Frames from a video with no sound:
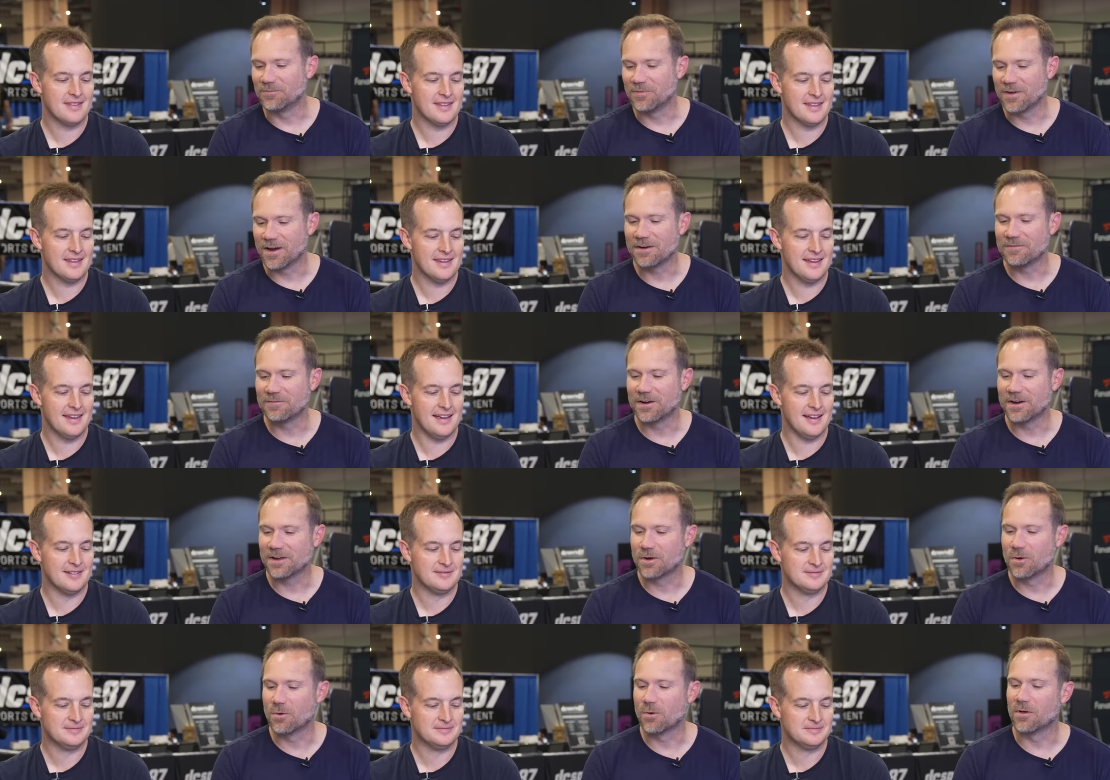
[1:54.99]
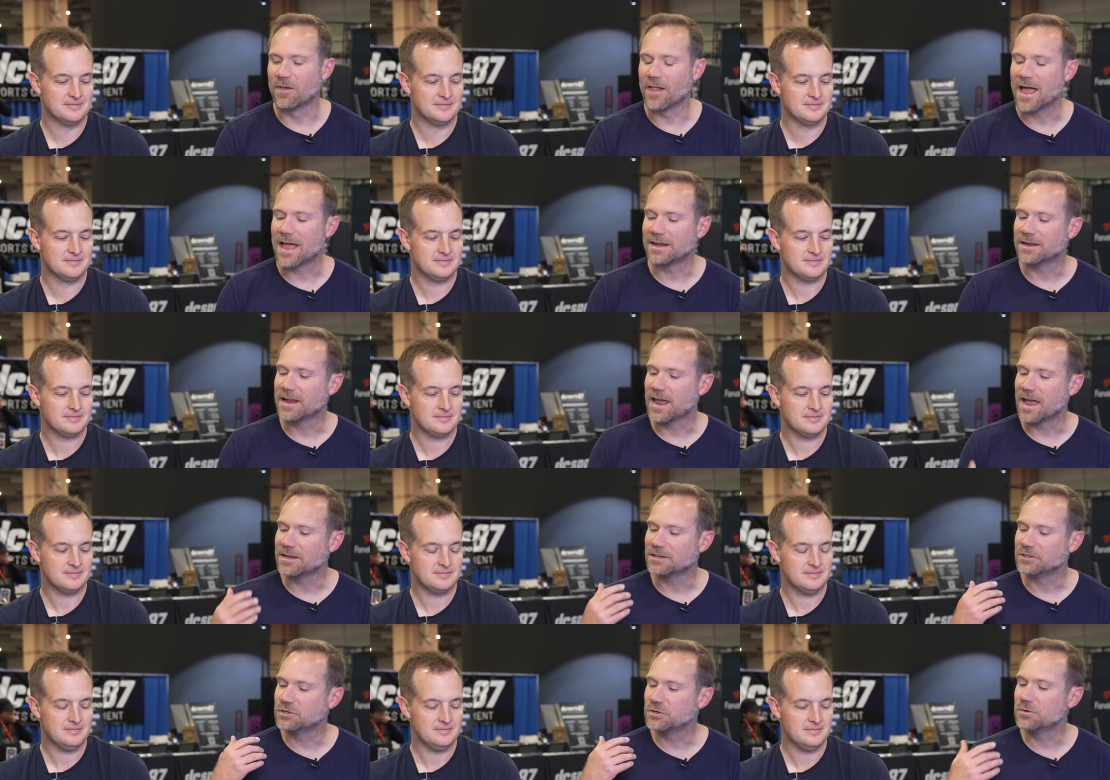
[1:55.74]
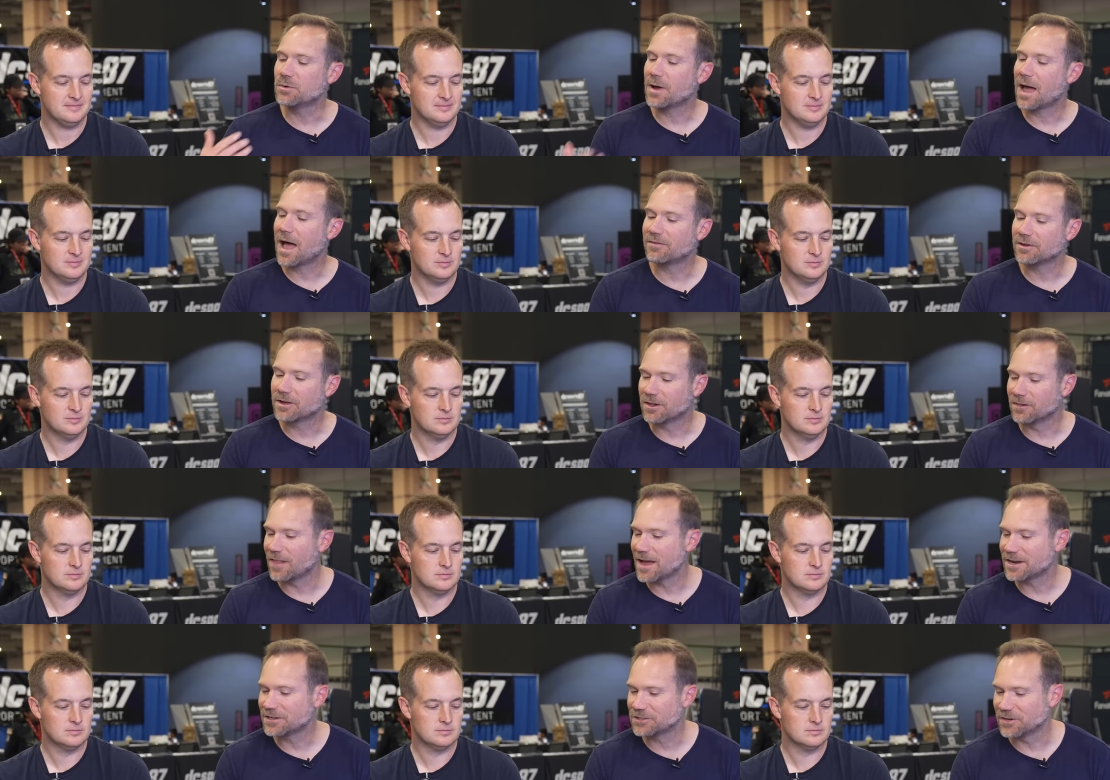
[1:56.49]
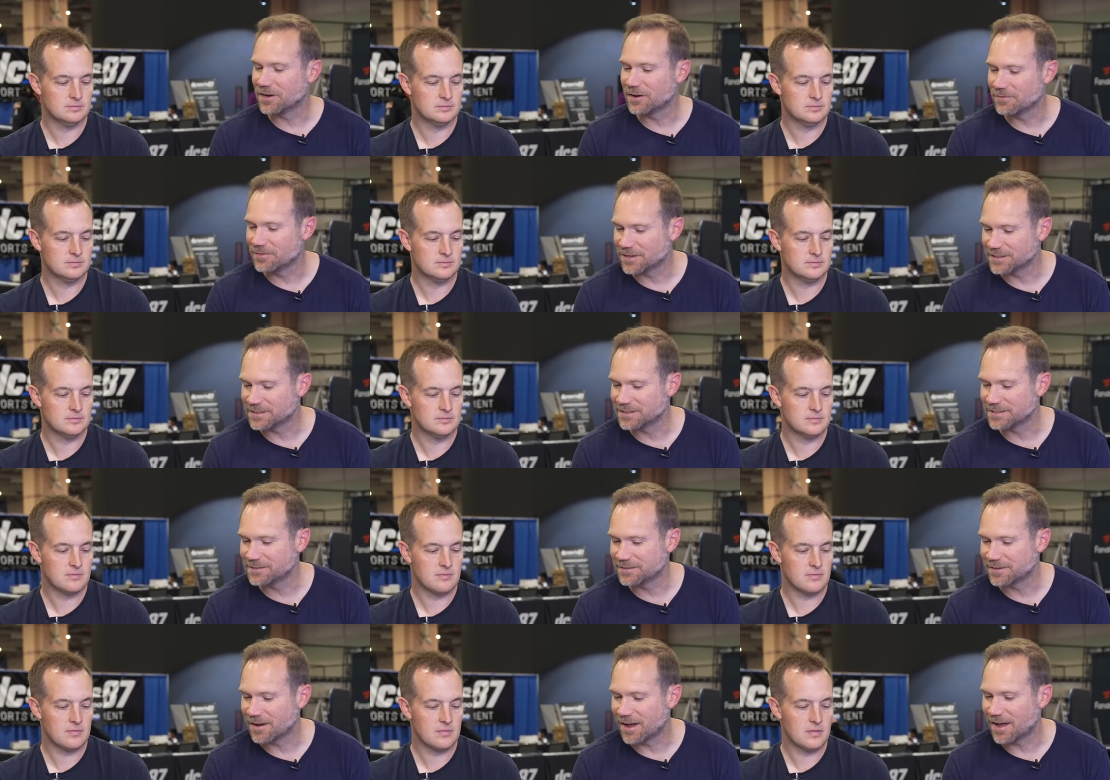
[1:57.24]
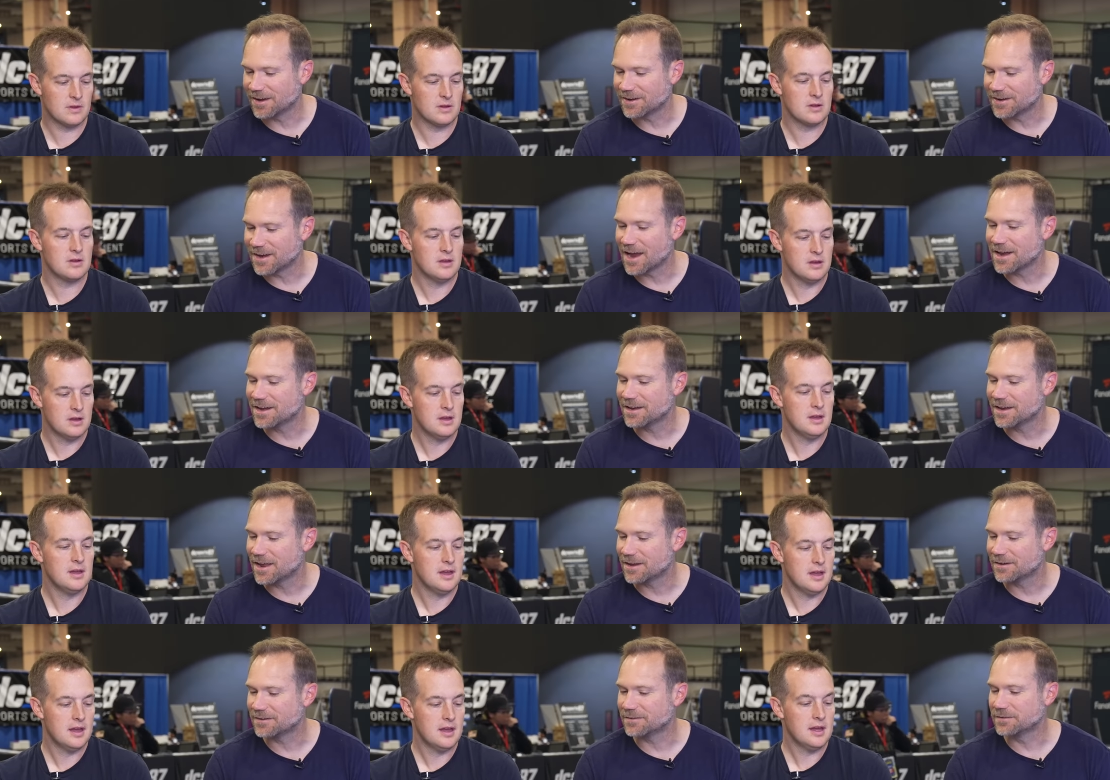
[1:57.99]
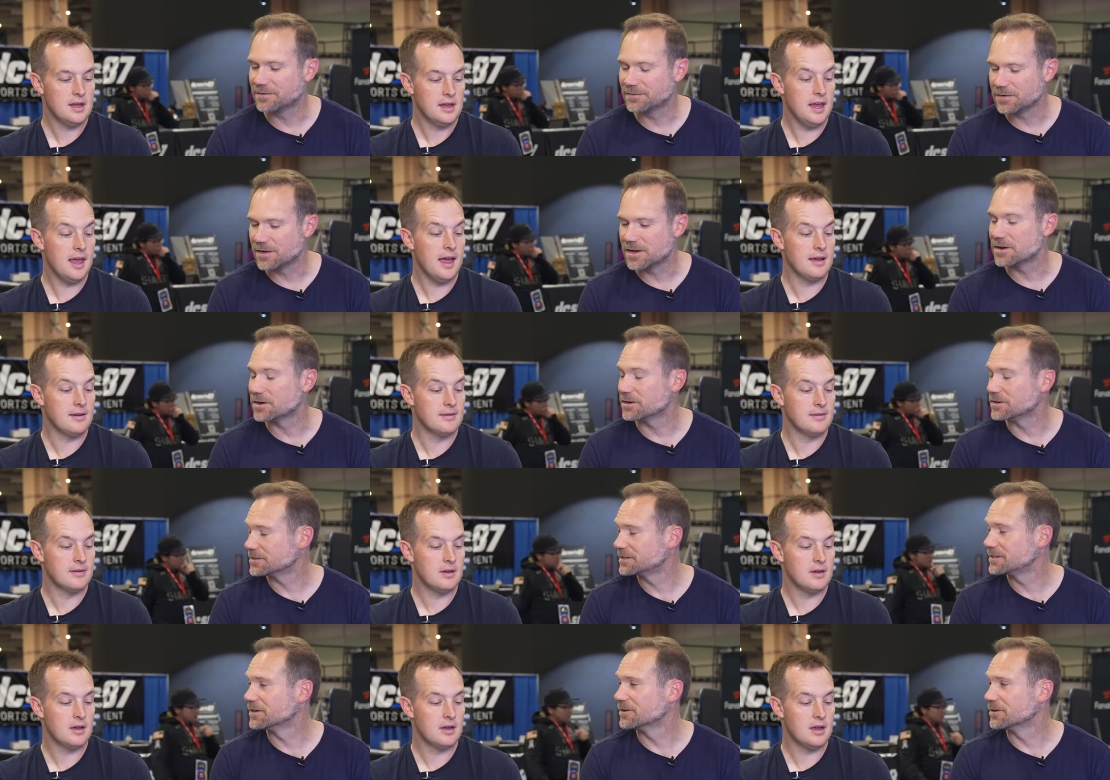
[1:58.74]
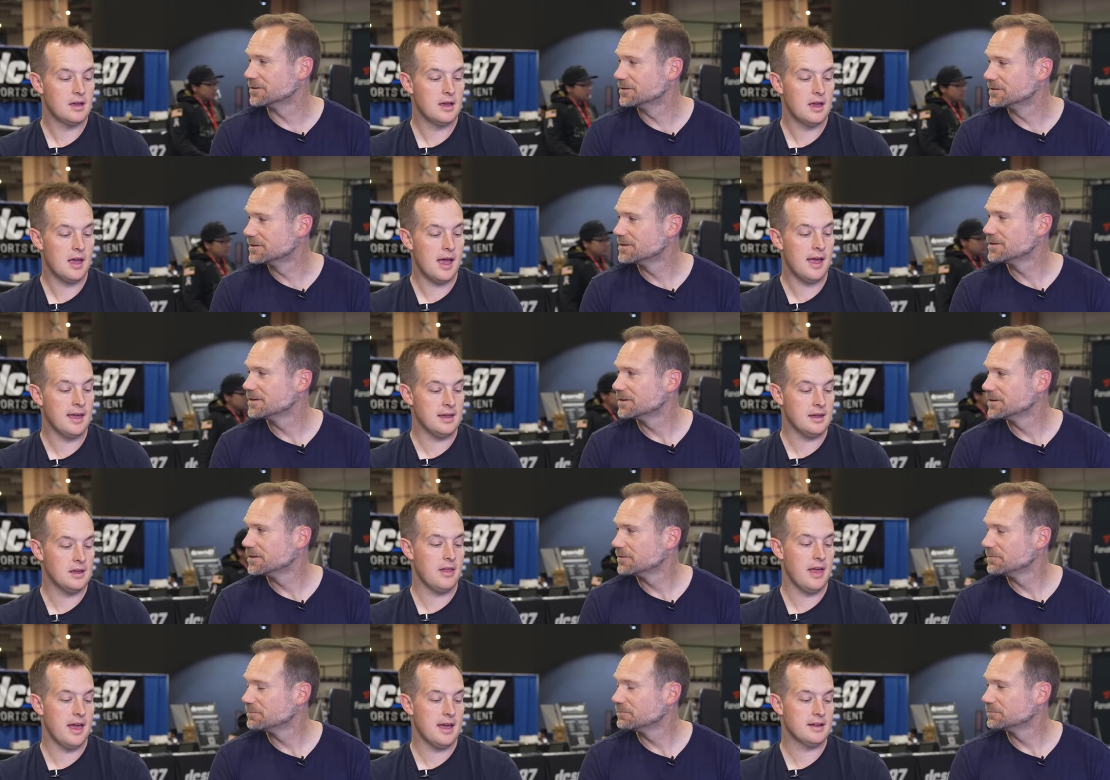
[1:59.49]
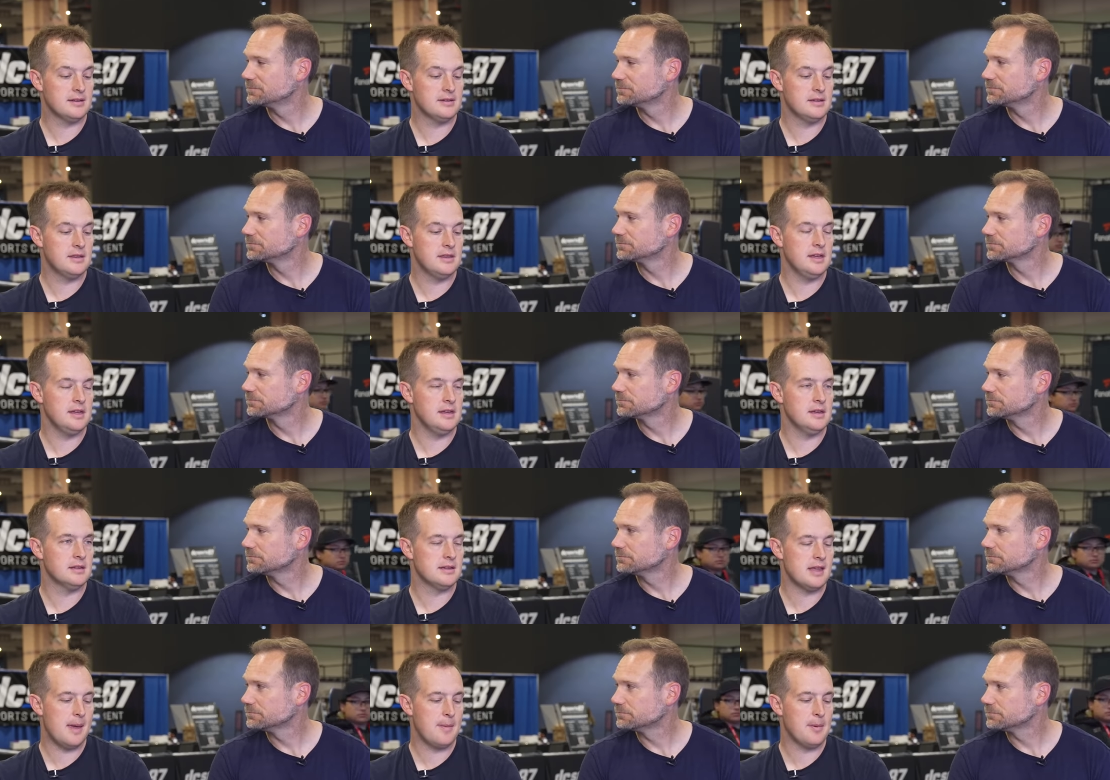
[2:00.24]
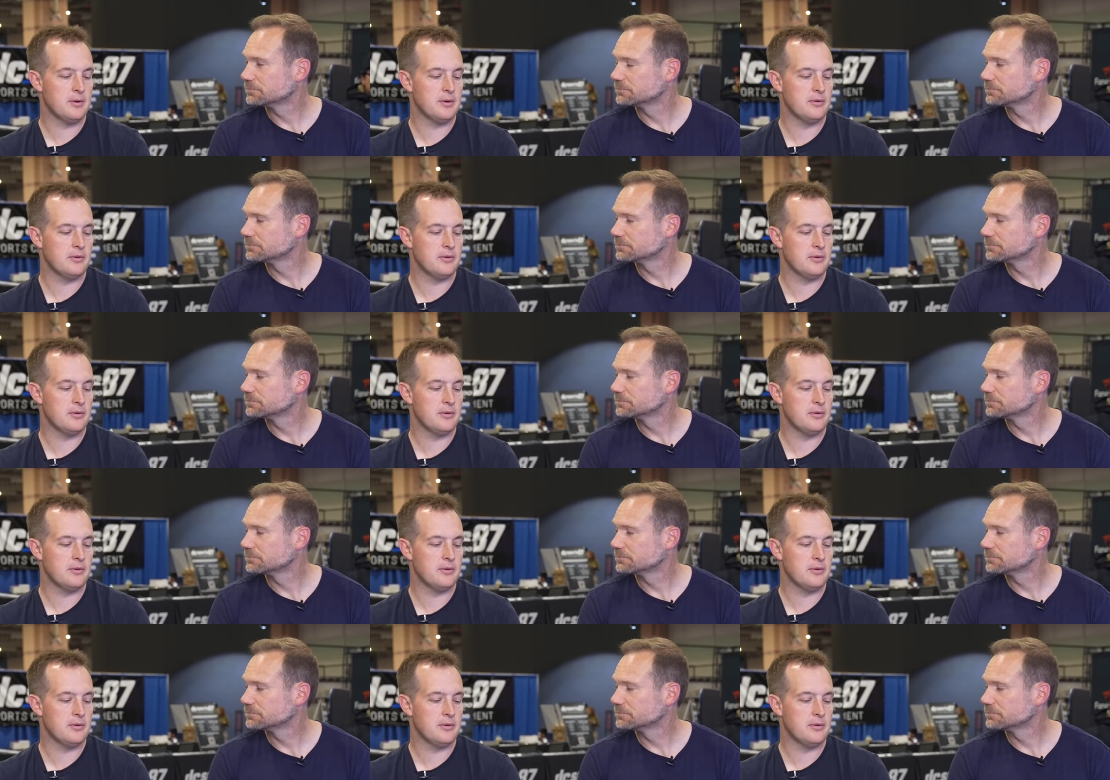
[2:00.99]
Speaker 1: very yeah. very cool. And and do you have a collection of this uh, '98
Speaker 2: yeah. year still? I collect the atomic